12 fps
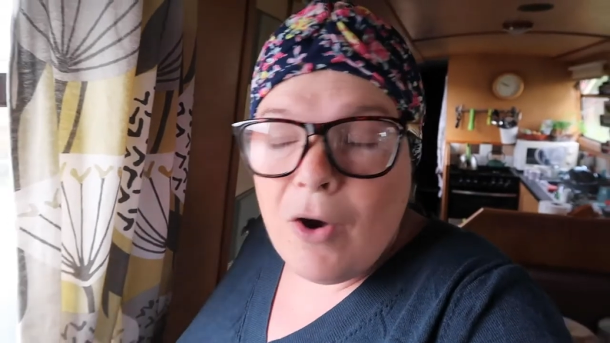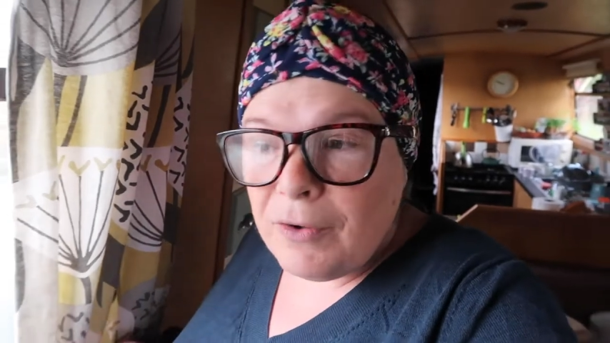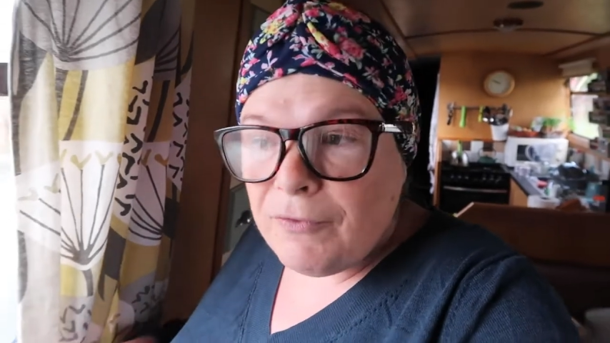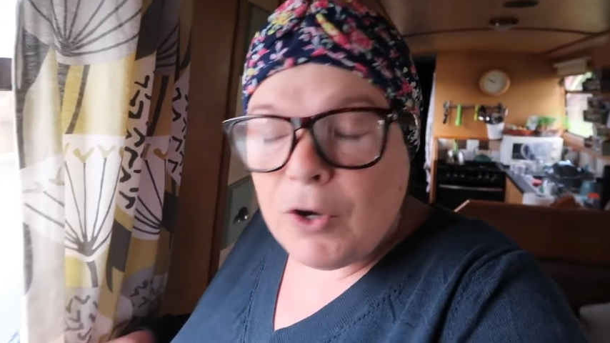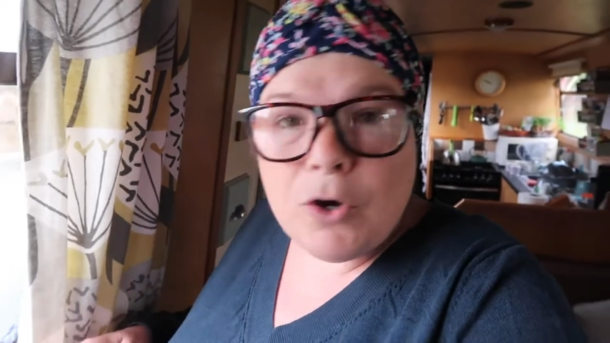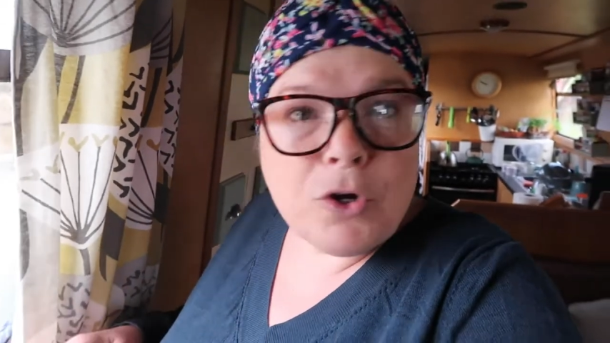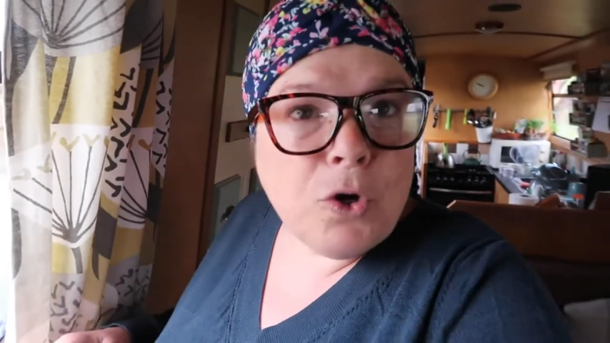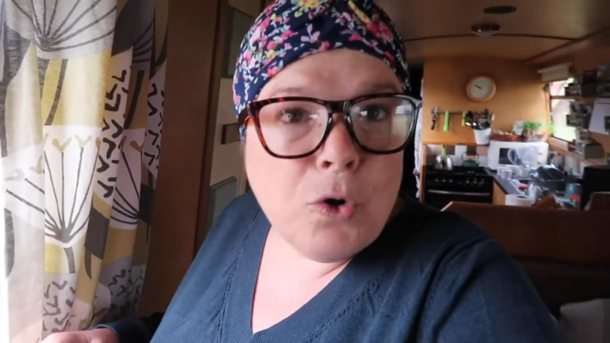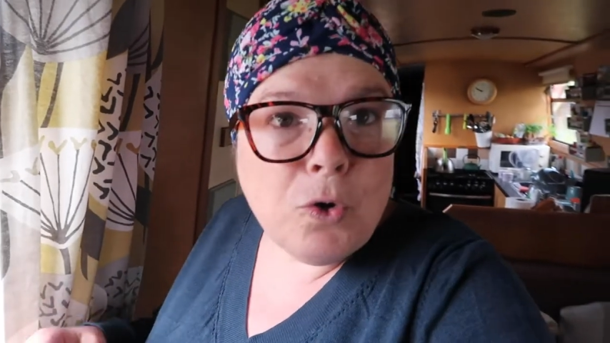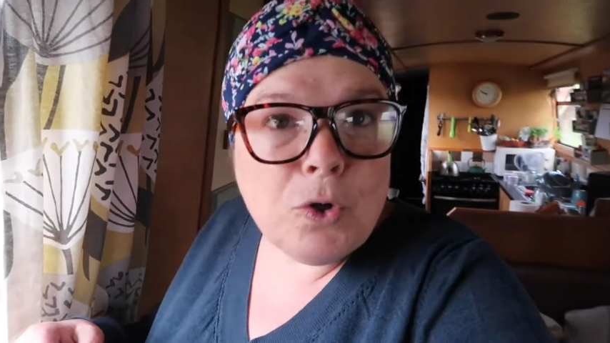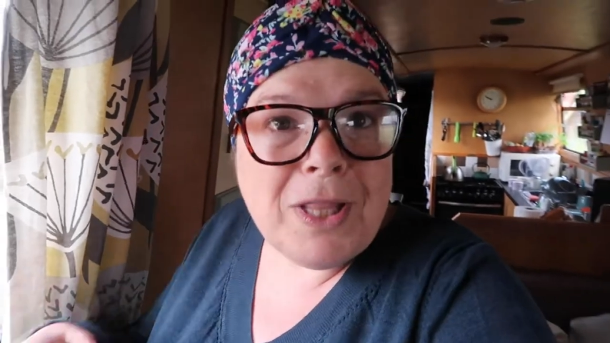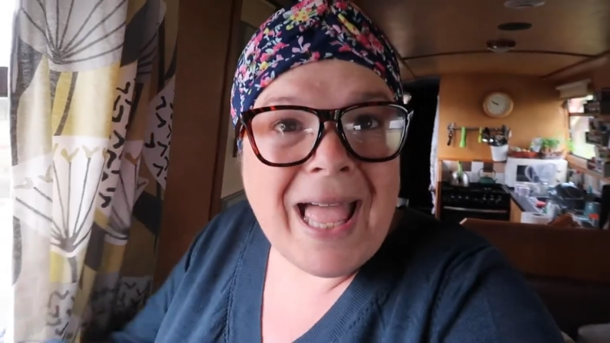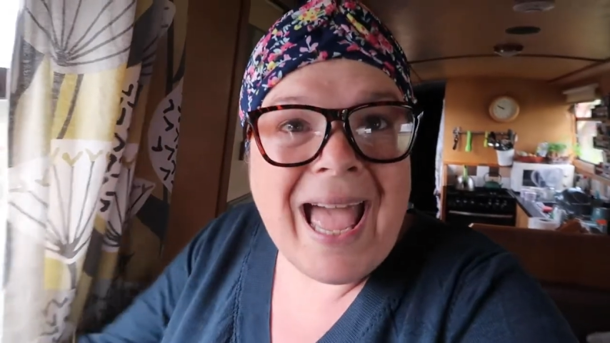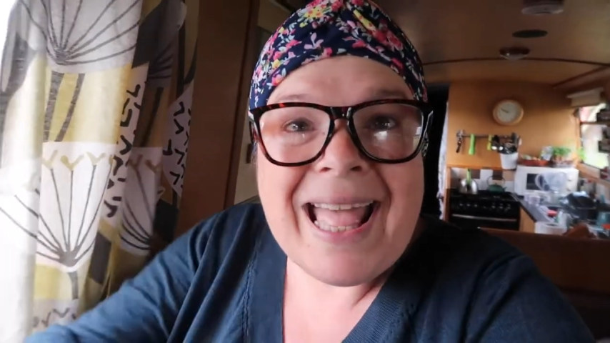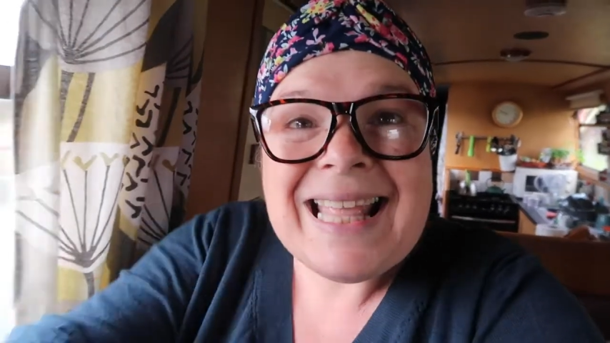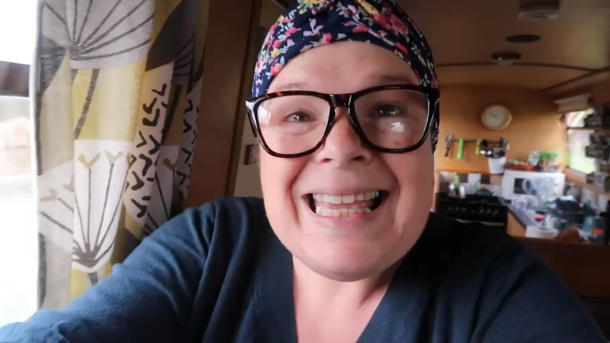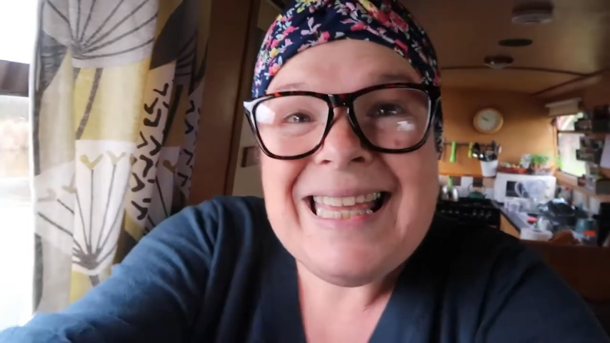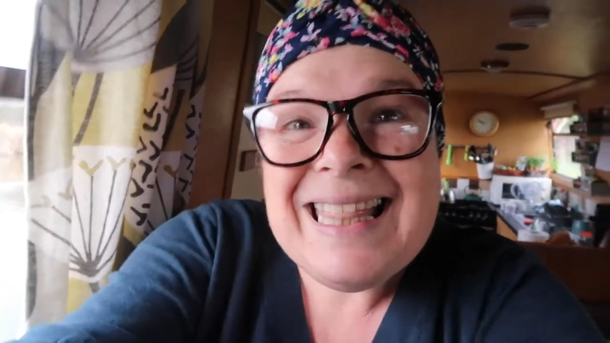I've got a call
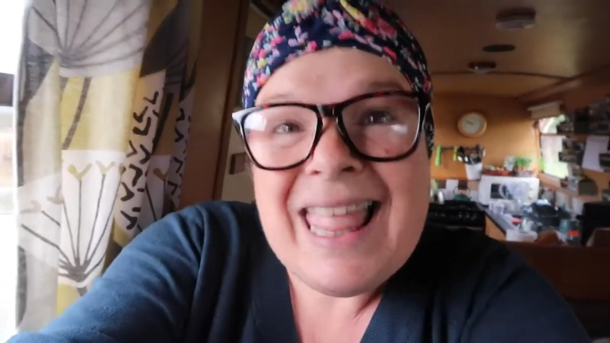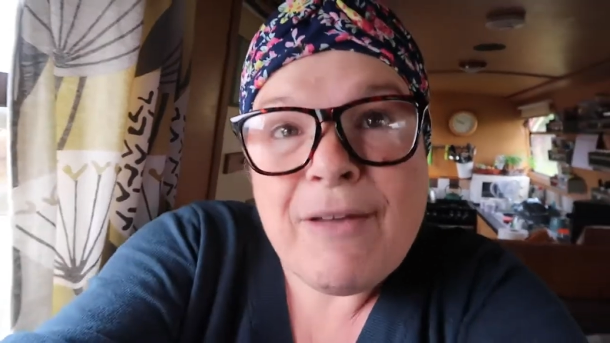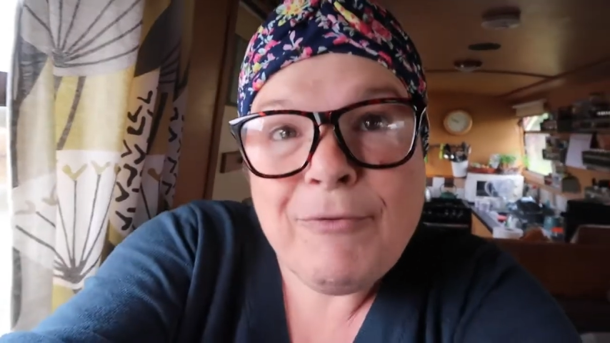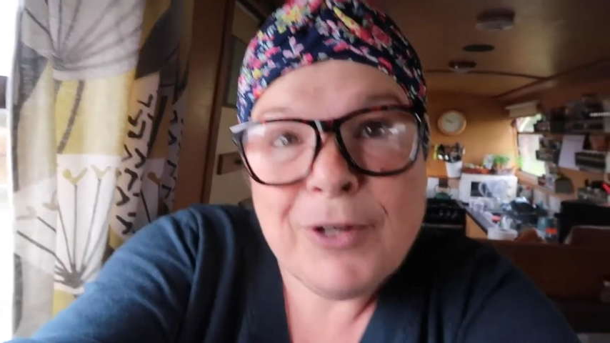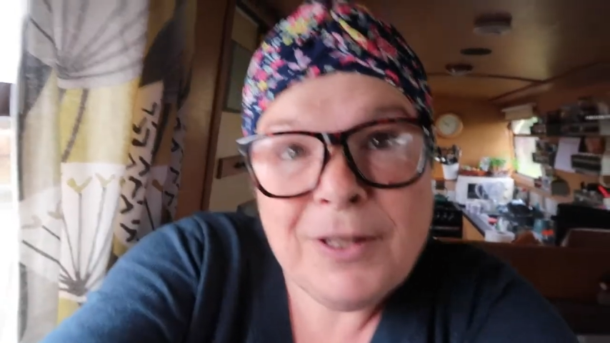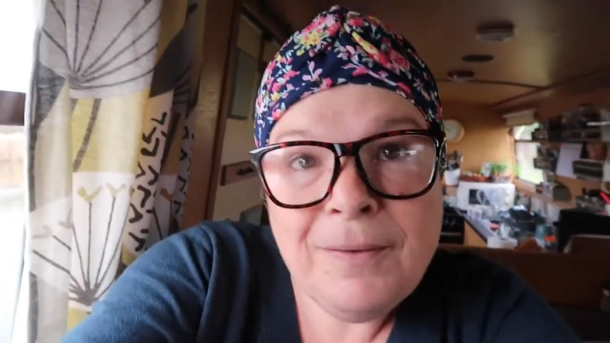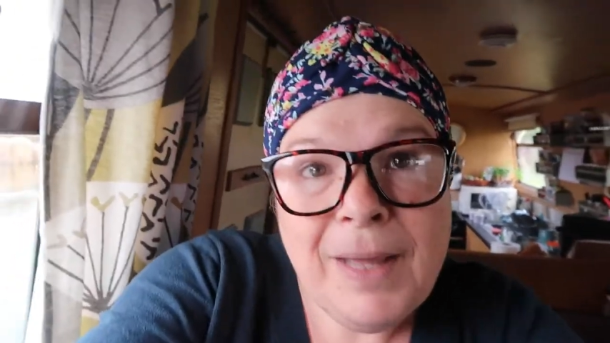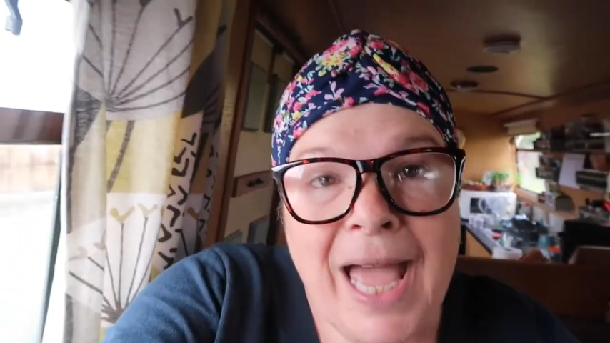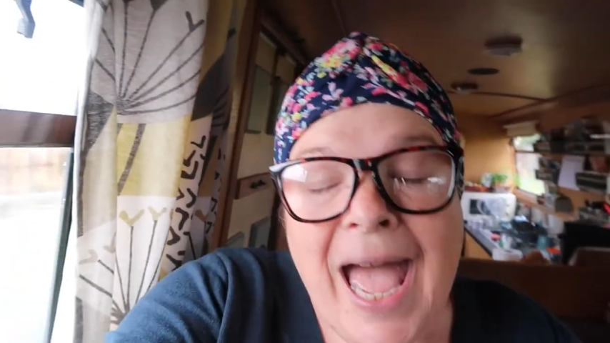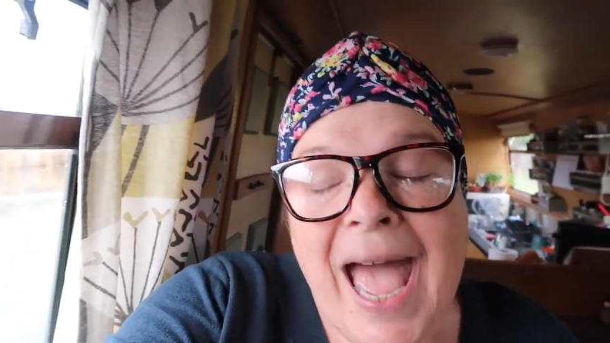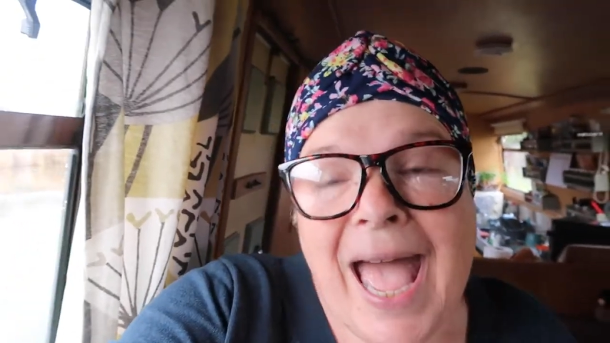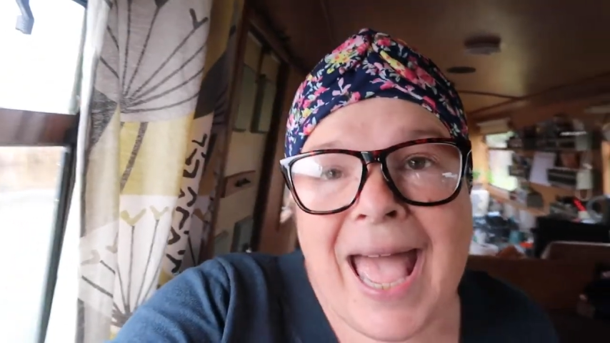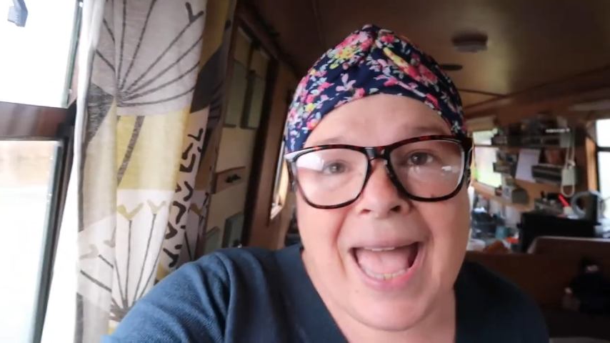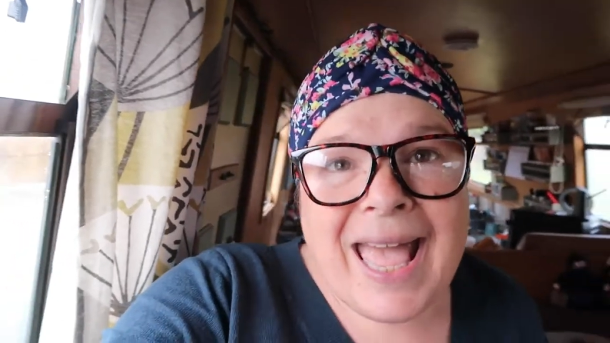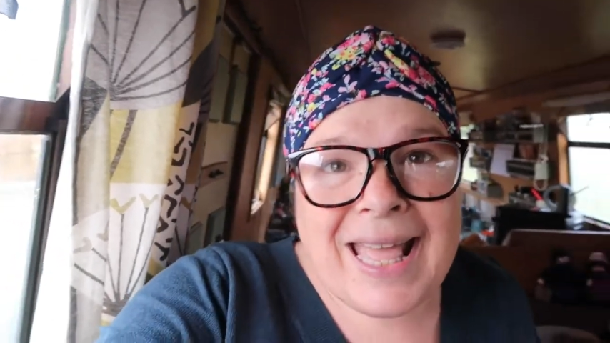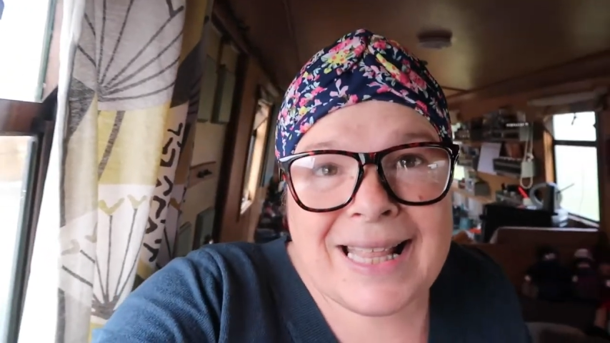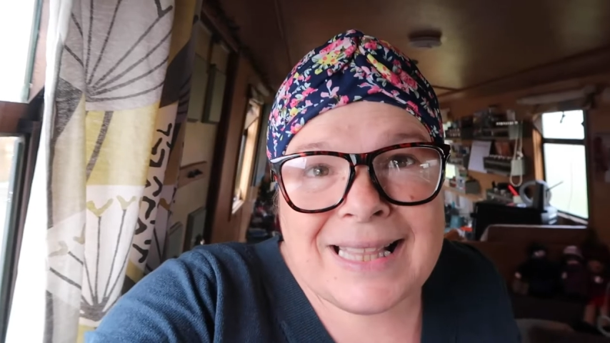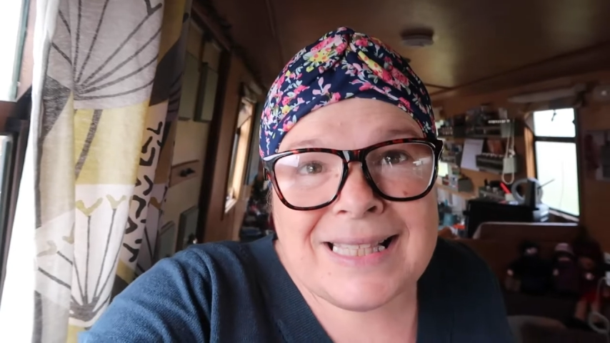at 11
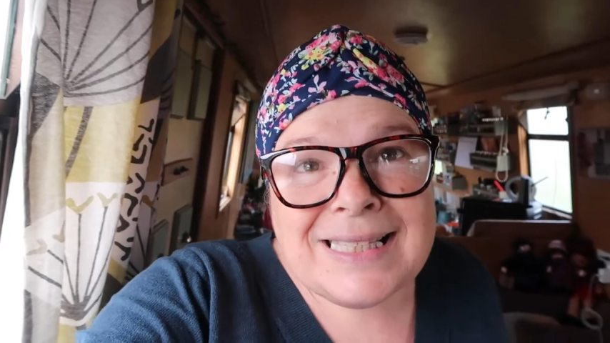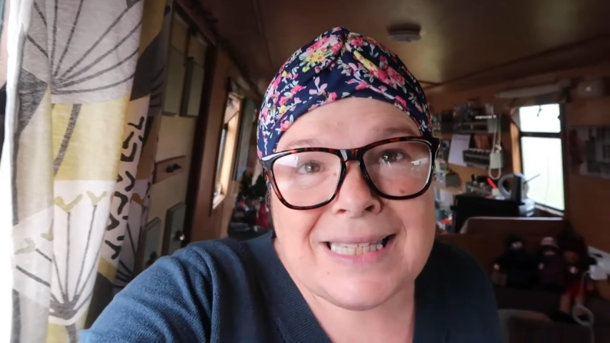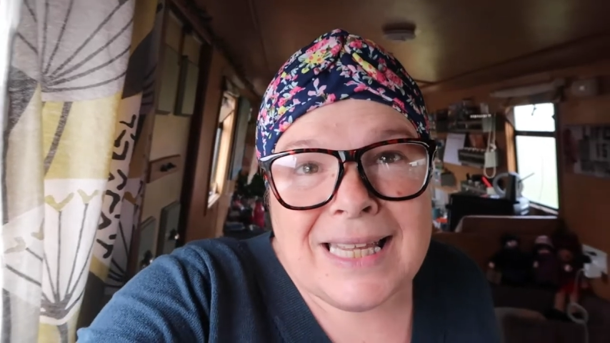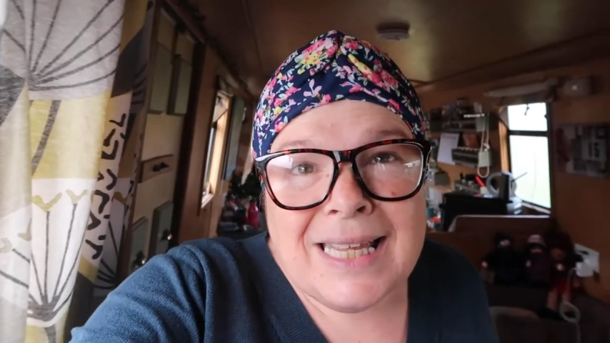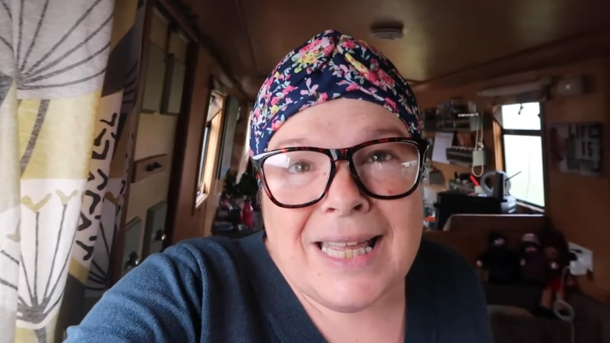and...